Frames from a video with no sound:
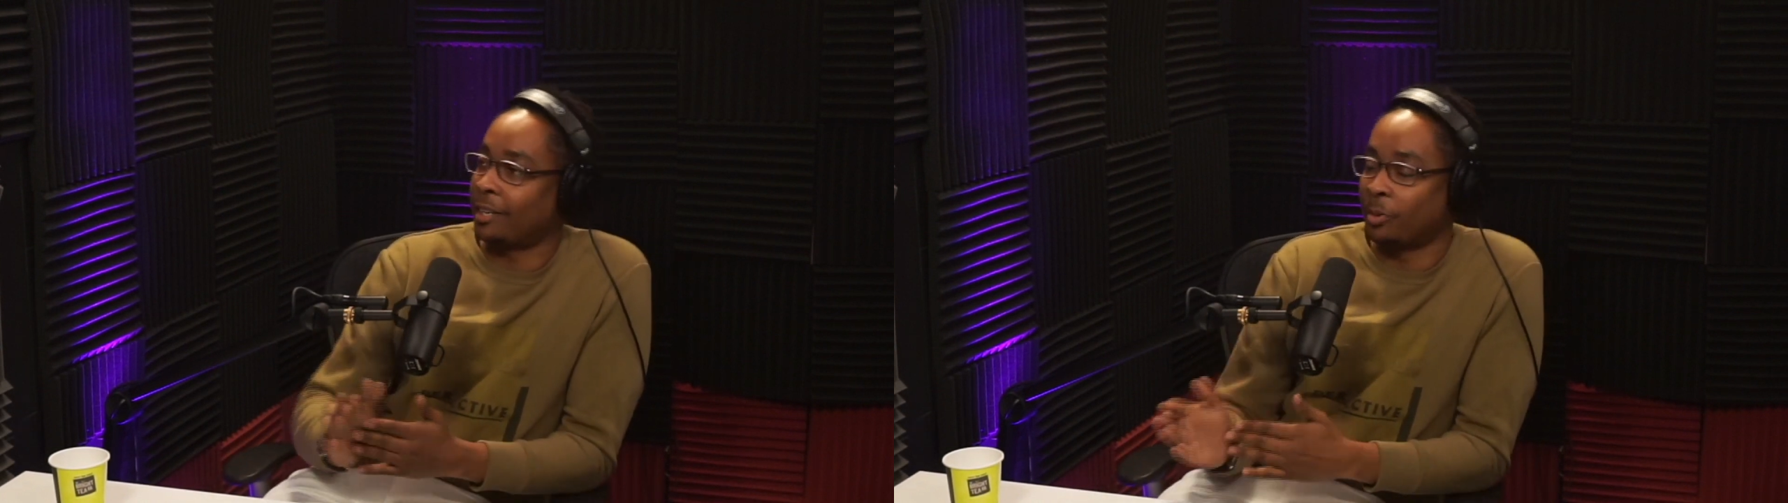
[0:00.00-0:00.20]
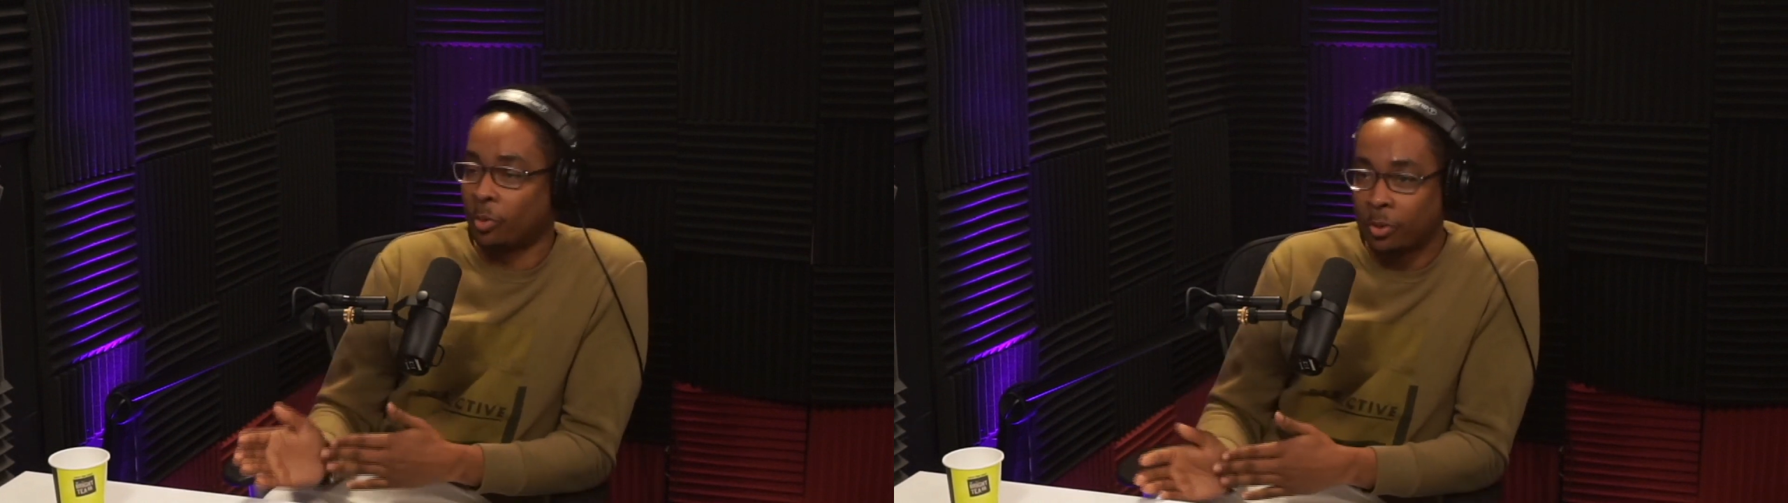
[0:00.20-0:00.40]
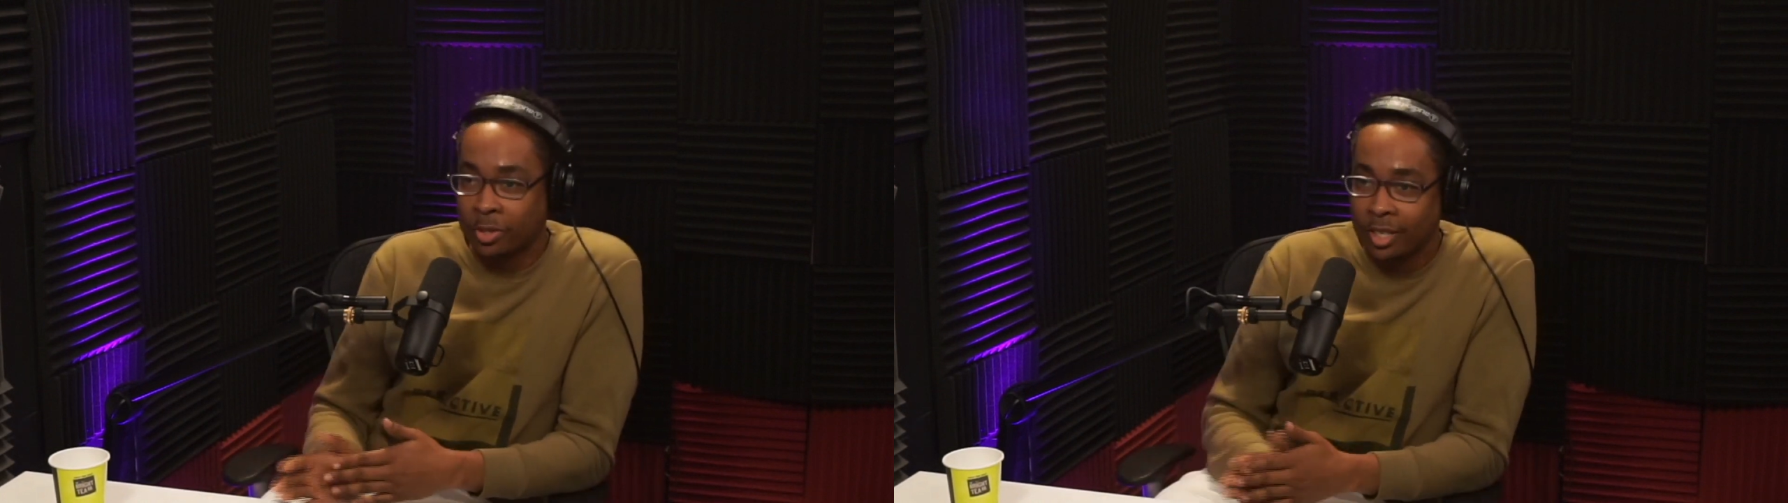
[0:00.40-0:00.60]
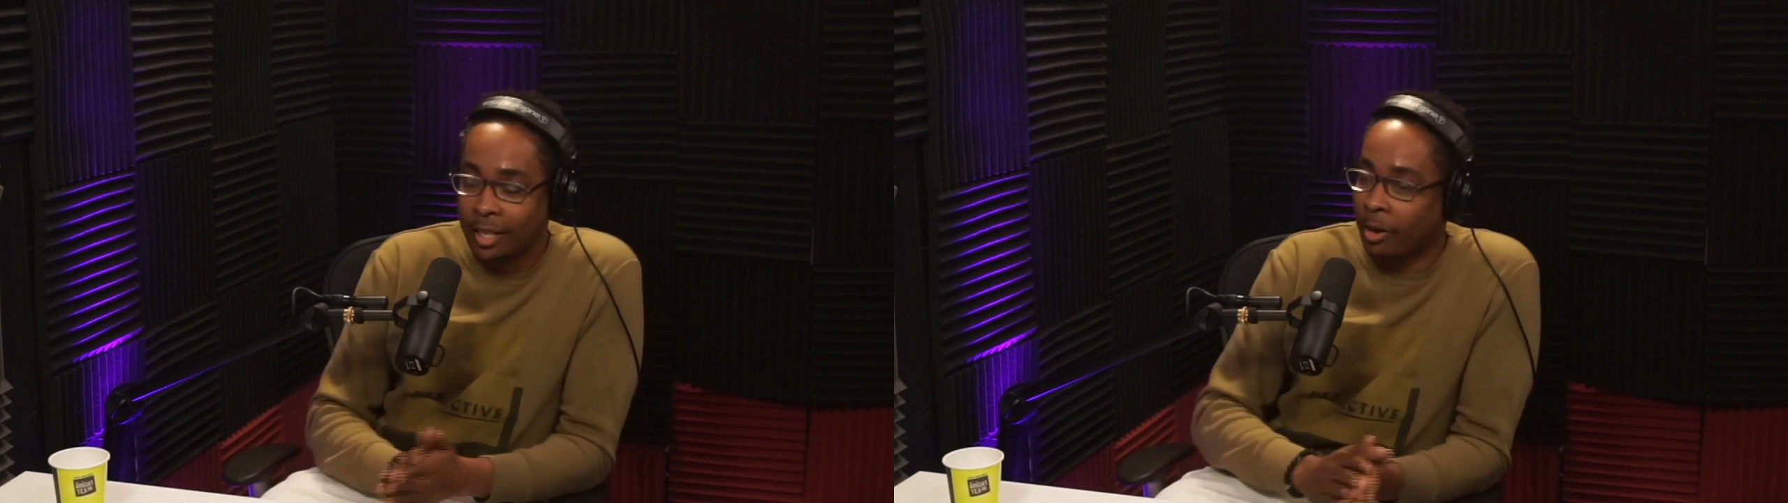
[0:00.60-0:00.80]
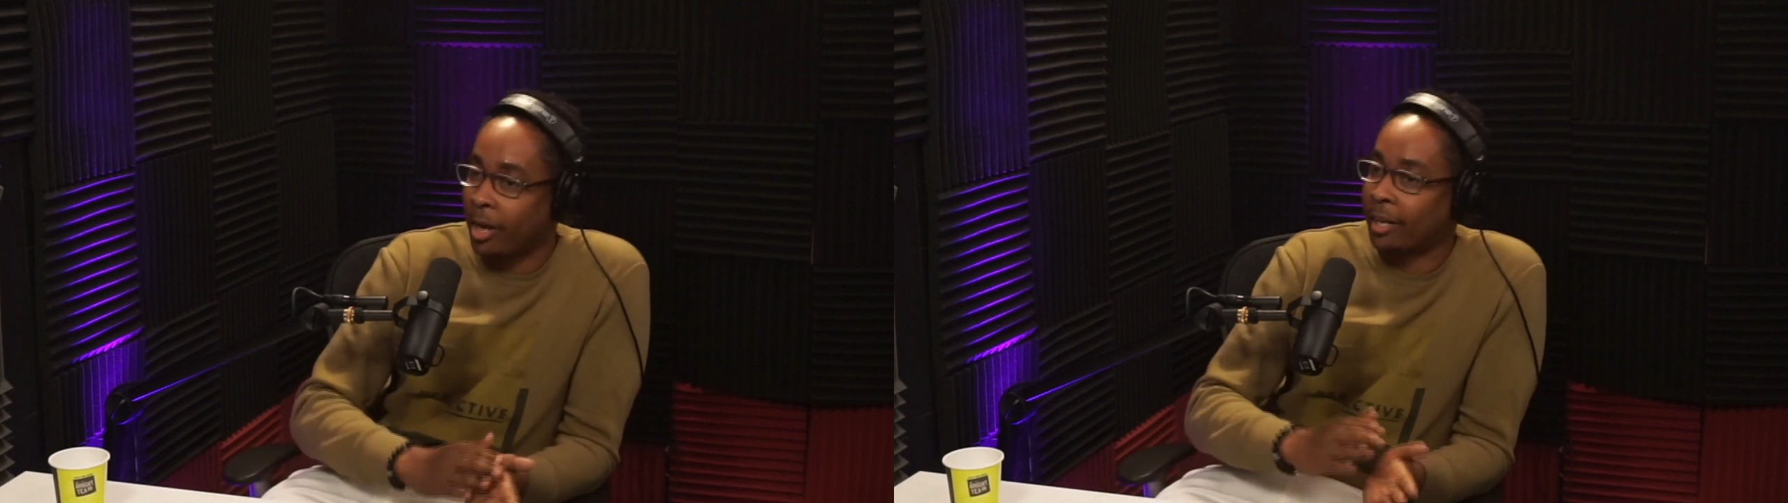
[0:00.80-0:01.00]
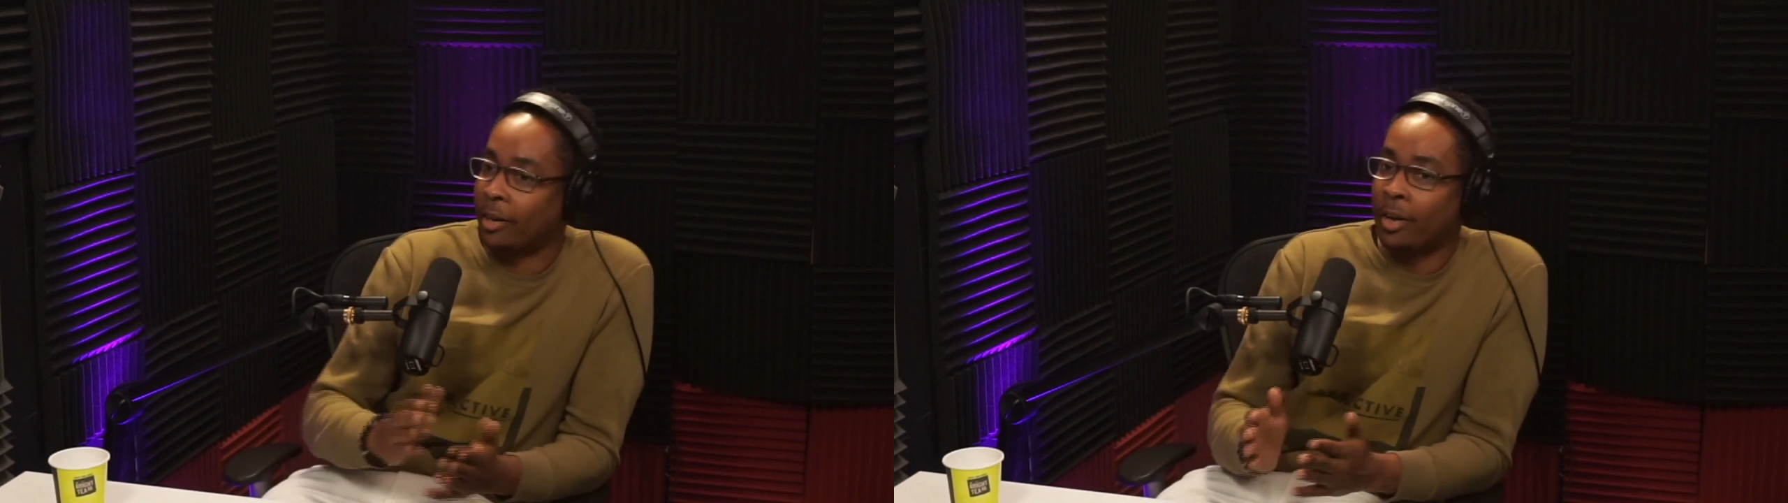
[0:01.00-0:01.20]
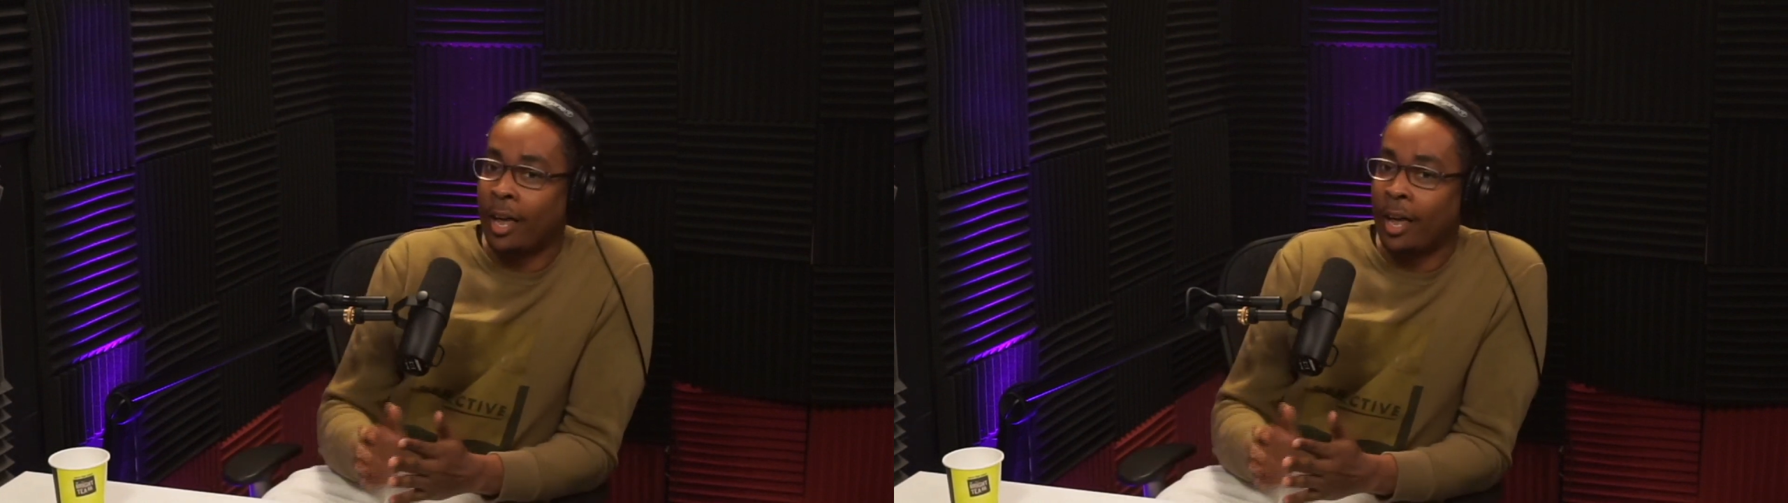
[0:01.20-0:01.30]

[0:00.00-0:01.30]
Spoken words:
Google CEO had to go,